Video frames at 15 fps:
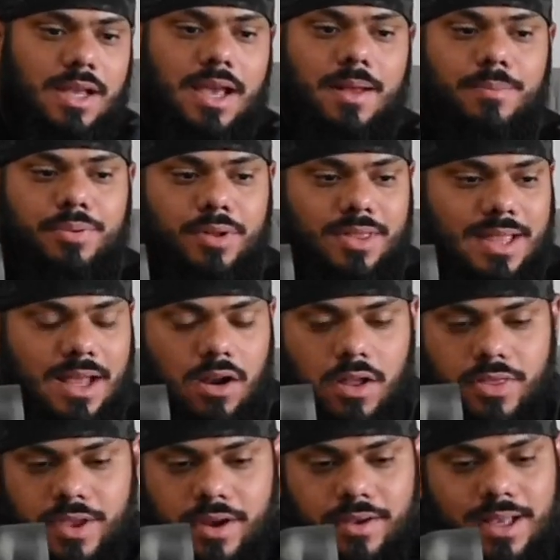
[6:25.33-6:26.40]
and put that
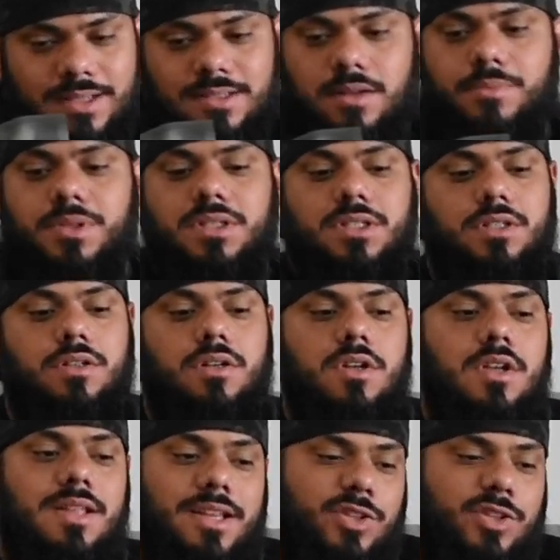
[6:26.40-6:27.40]
on there. That's not a big deal.